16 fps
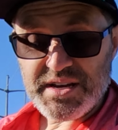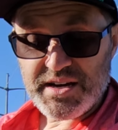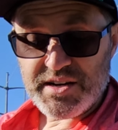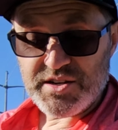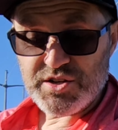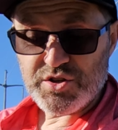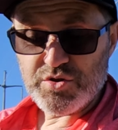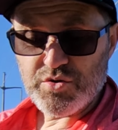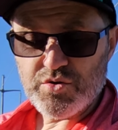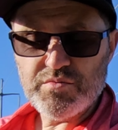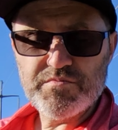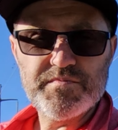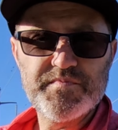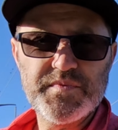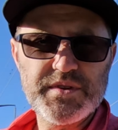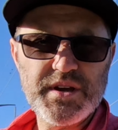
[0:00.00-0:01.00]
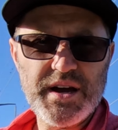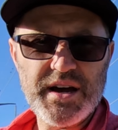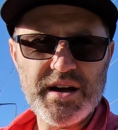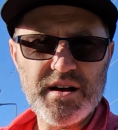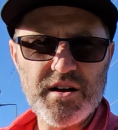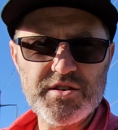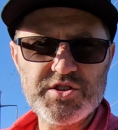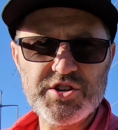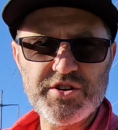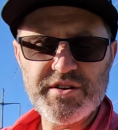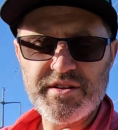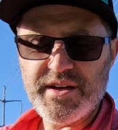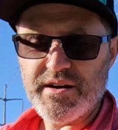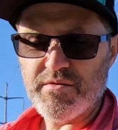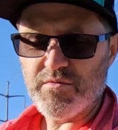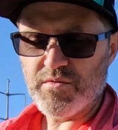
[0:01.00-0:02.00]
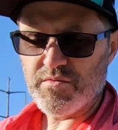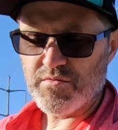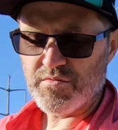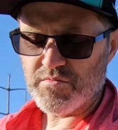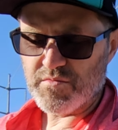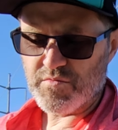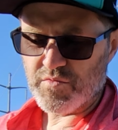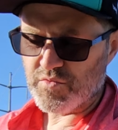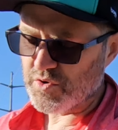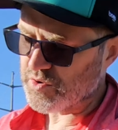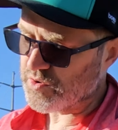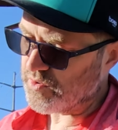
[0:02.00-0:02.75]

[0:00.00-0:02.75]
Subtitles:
undo. I'll show you that real